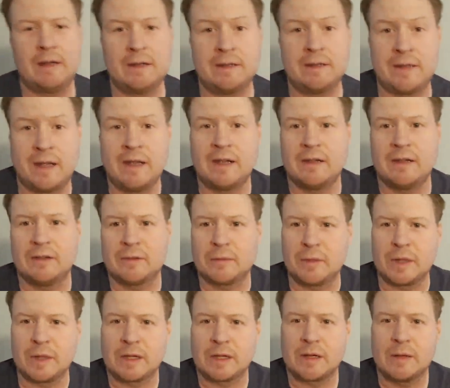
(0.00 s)
days
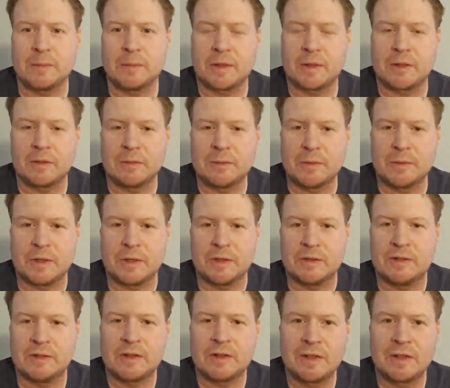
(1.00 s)
really combing through
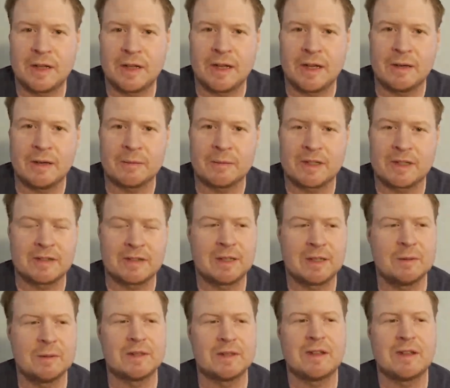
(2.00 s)
footage, because he
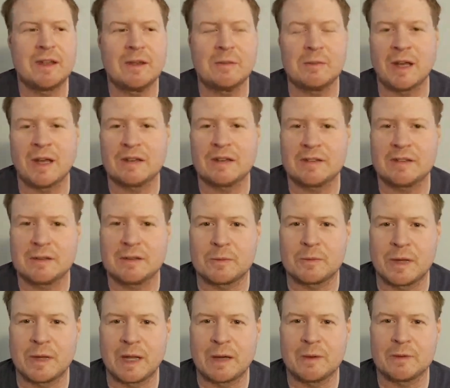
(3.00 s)
would tape not just
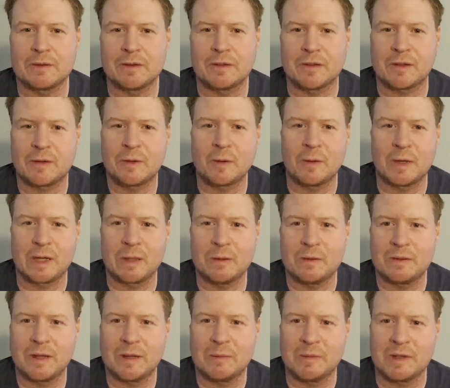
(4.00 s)
when I was on the court, he would
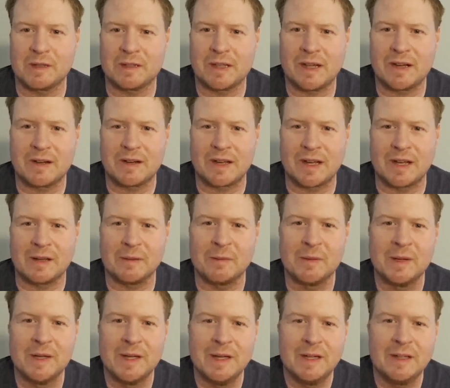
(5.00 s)
tape the entire game.
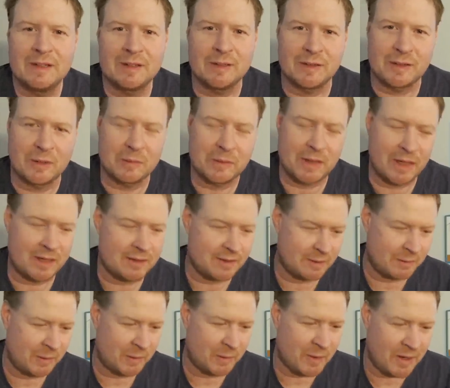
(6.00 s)
So sometimes
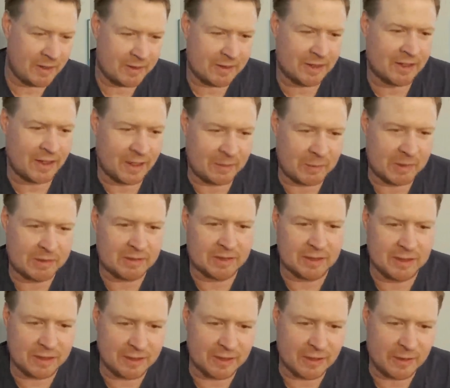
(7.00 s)
I'd be watching and I'd be
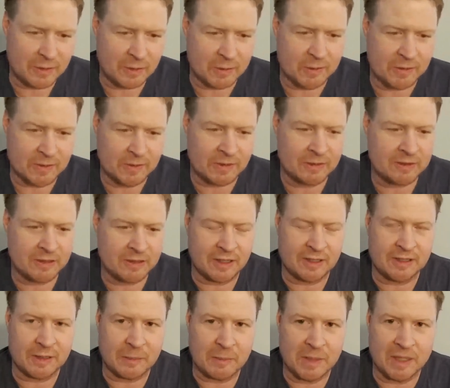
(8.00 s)
sitting on the court or sitting
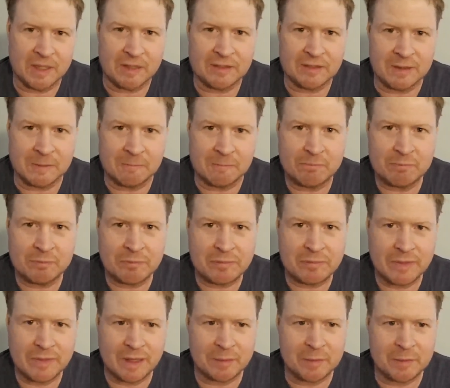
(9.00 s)
on the bench, and
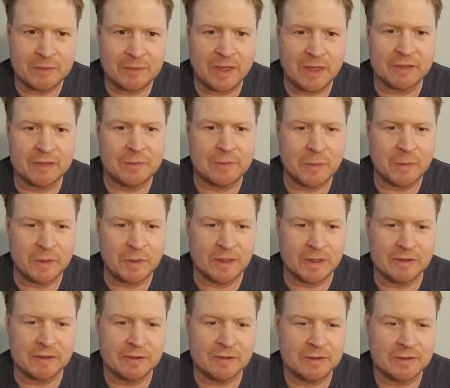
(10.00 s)
I'd be fast
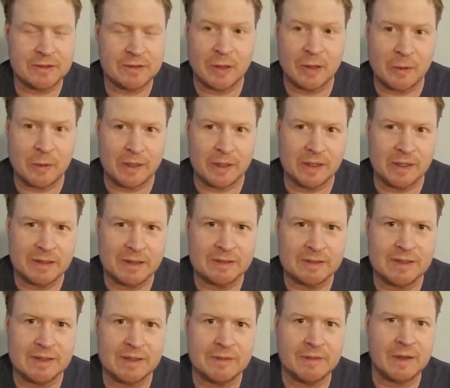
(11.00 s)
forwarding slowly to
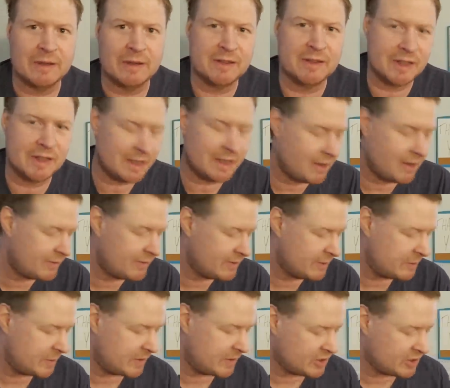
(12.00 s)
see if I was going to get off the
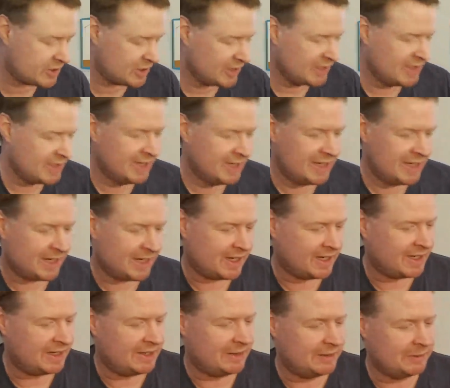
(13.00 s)
bench.
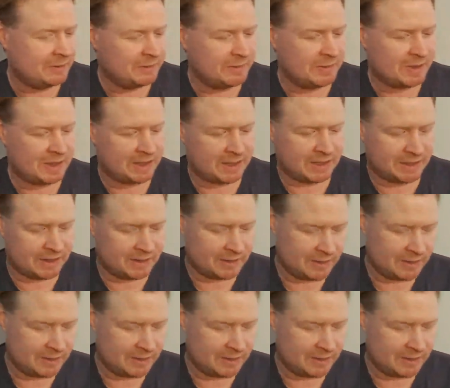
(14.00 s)
And